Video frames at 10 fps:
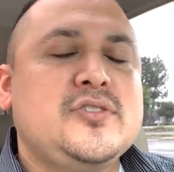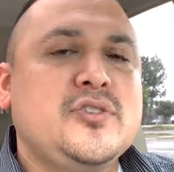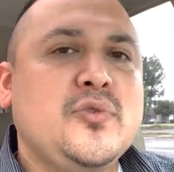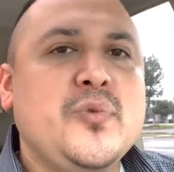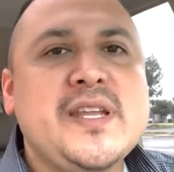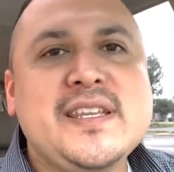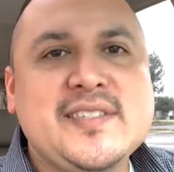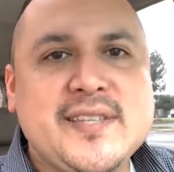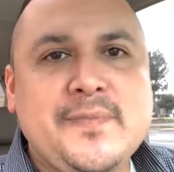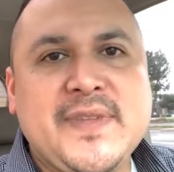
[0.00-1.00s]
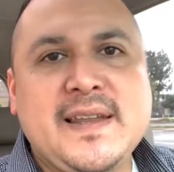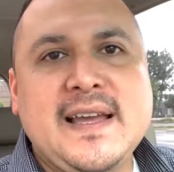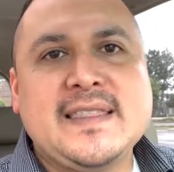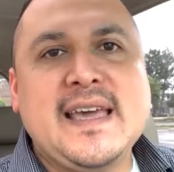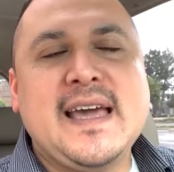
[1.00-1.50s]
So to witness something
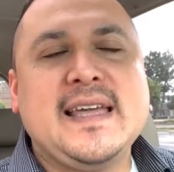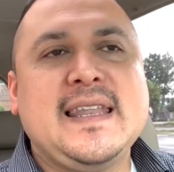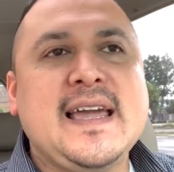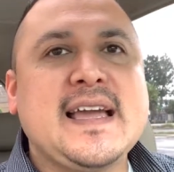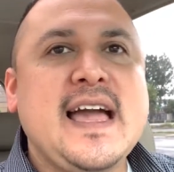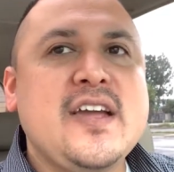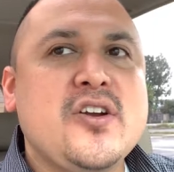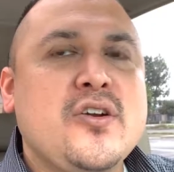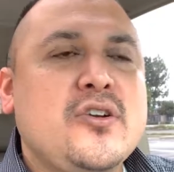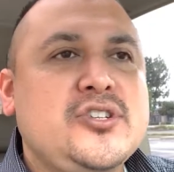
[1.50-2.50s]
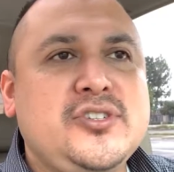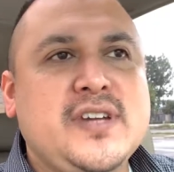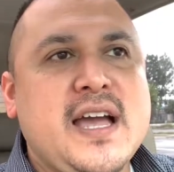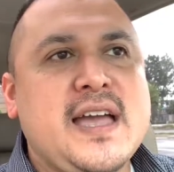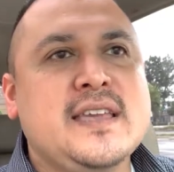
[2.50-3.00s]
like that, like I urge you
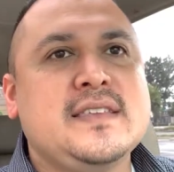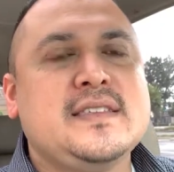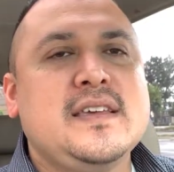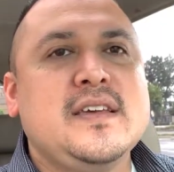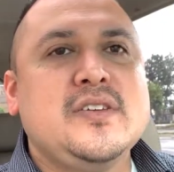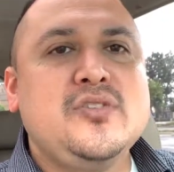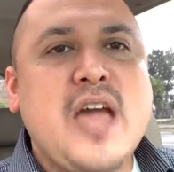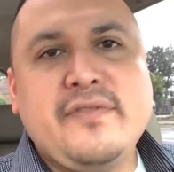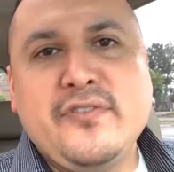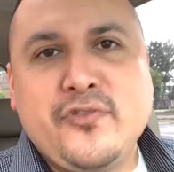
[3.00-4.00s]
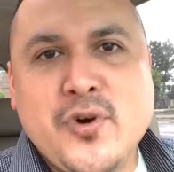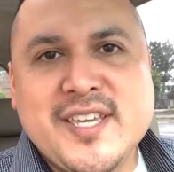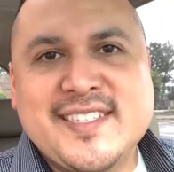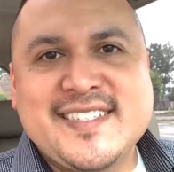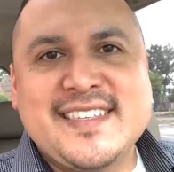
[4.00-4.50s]
guys, you have a
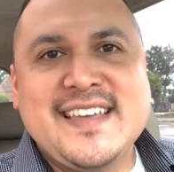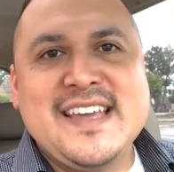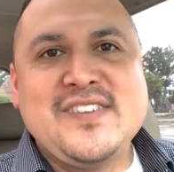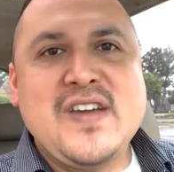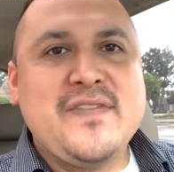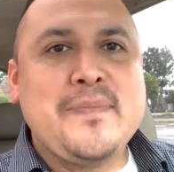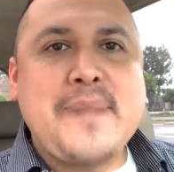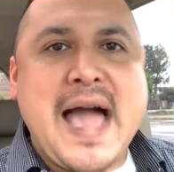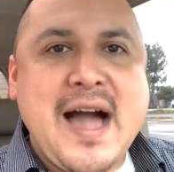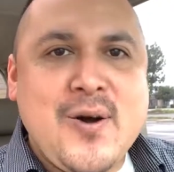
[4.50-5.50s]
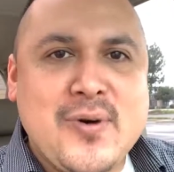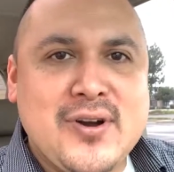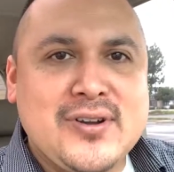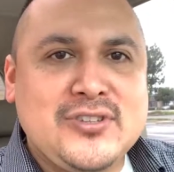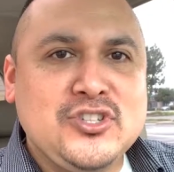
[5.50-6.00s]
voice. You have the
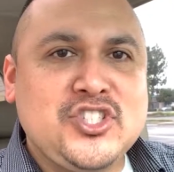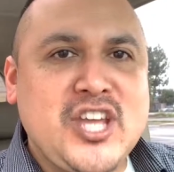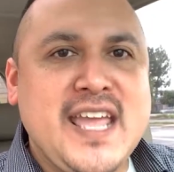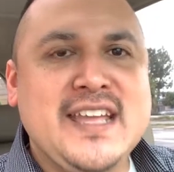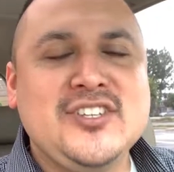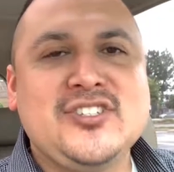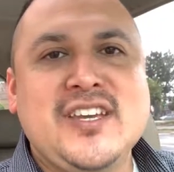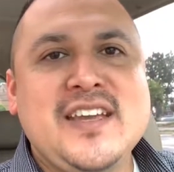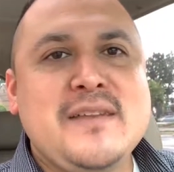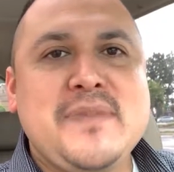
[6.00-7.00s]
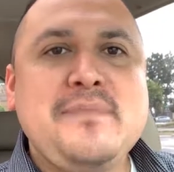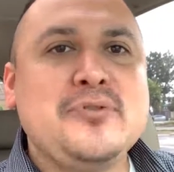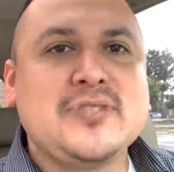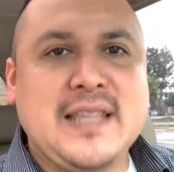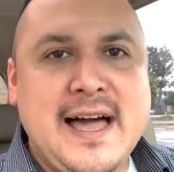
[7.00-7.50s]
power to change
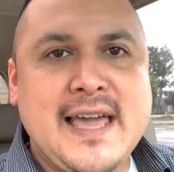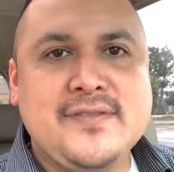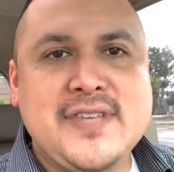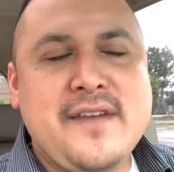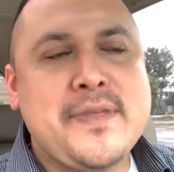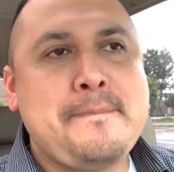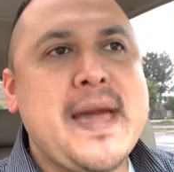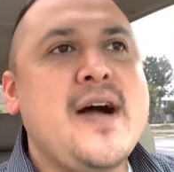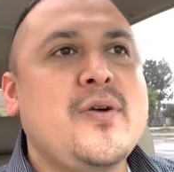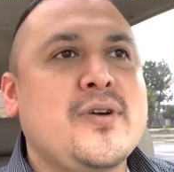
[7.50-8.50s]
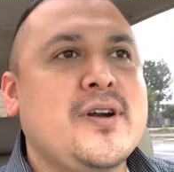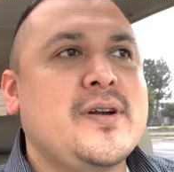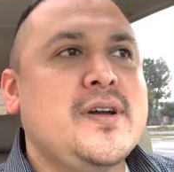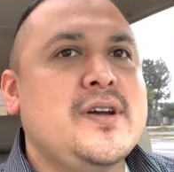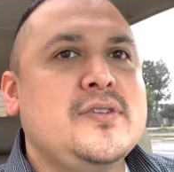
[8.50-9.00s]
people's lives. You have the
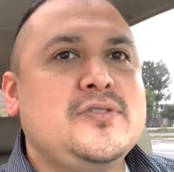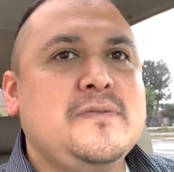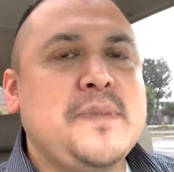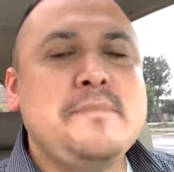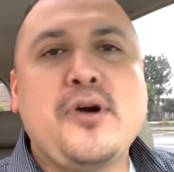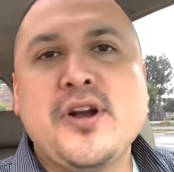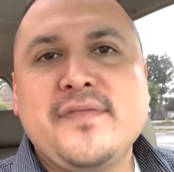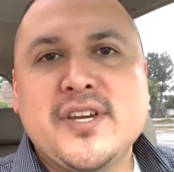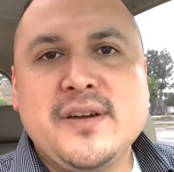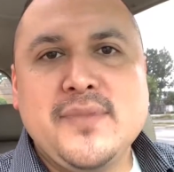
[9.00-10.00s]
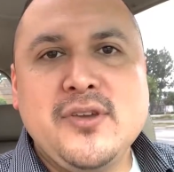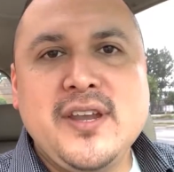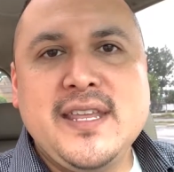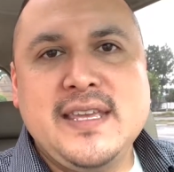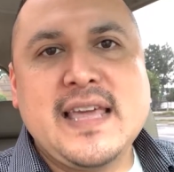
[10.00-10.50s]
power to be part of a
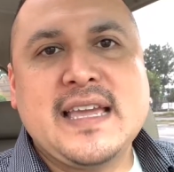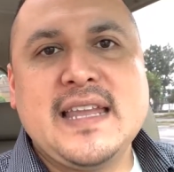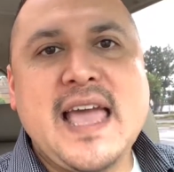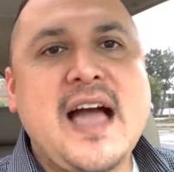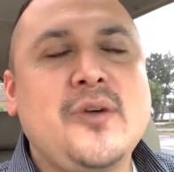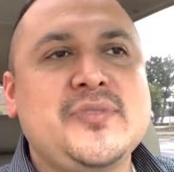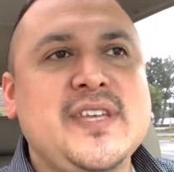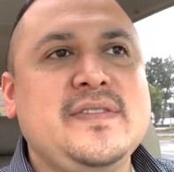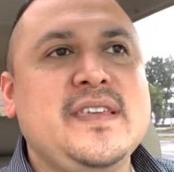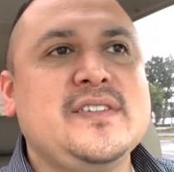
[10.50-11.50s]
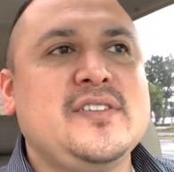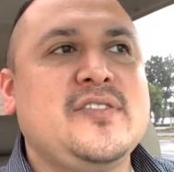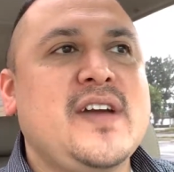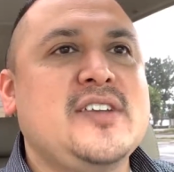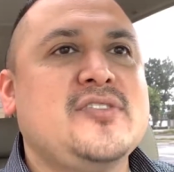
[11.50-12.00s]
community that can help send things in
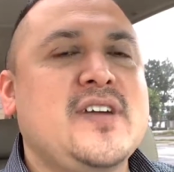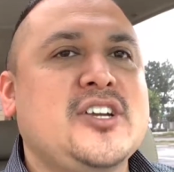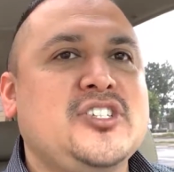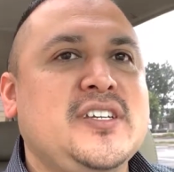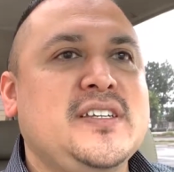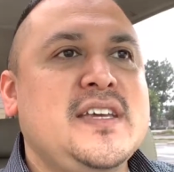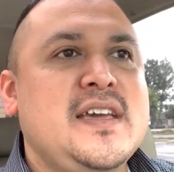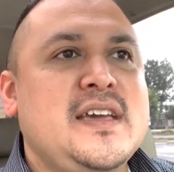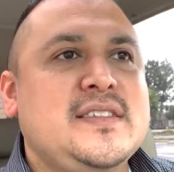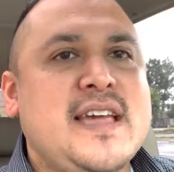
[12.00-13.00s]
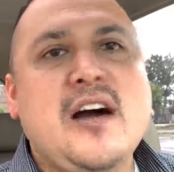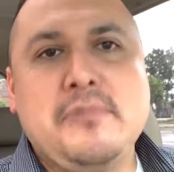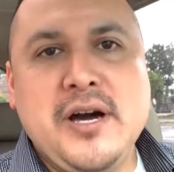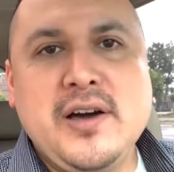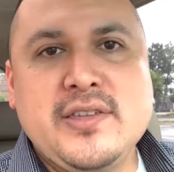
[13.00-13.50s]
the right direction, to
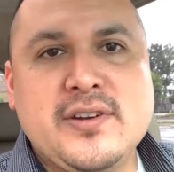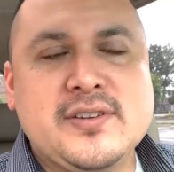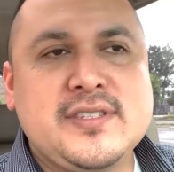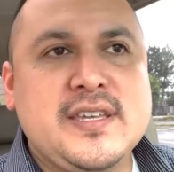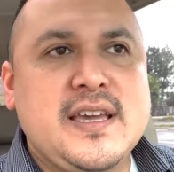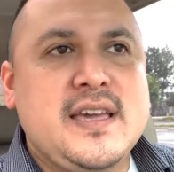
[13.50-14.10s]
help others.